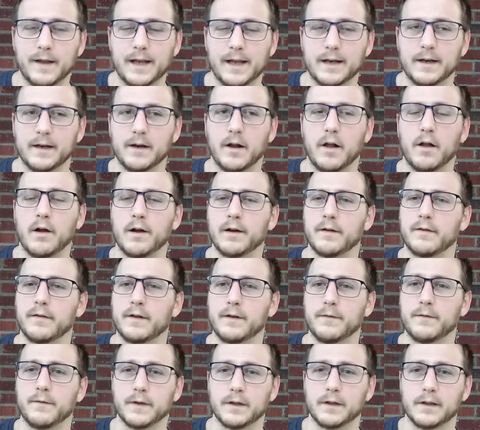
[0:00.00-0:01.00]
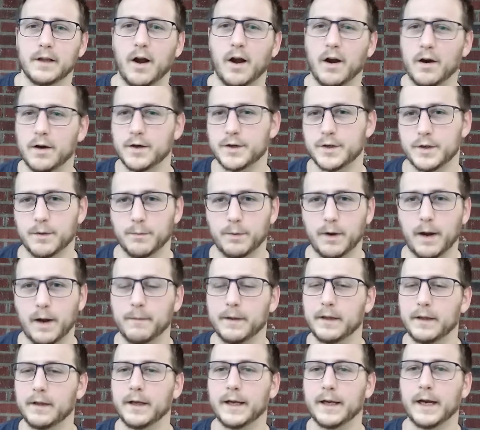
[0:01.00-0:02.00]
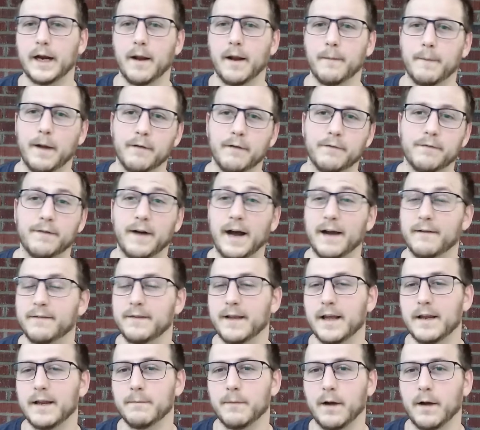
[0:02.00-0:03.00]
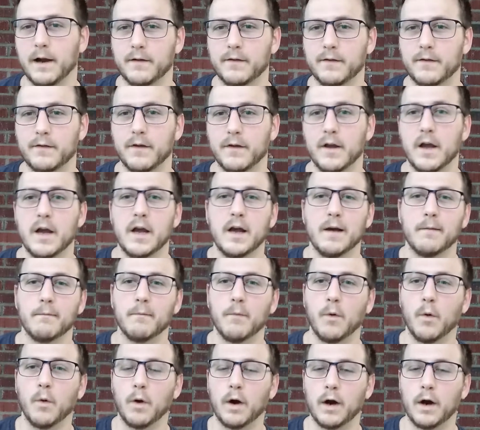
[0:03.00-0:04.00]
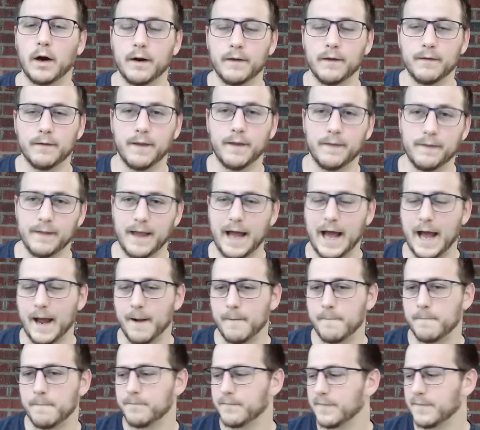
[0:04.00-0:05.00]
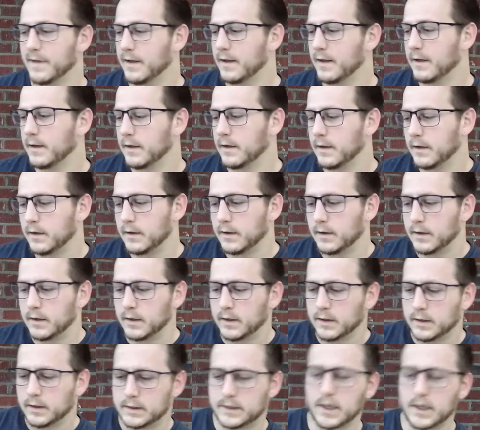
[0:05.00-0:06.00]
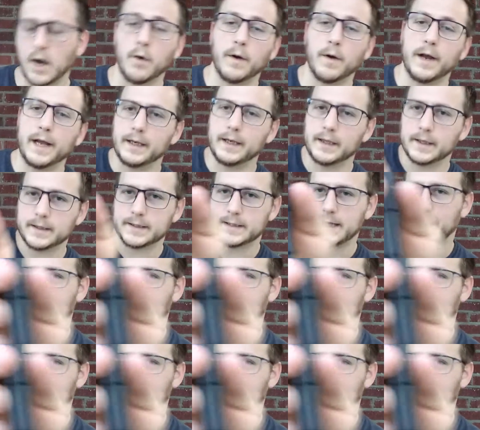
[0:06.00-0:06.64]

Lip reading: and in all honesty, for the large, you're probably looking at about 5-10 bucks more than that. So it does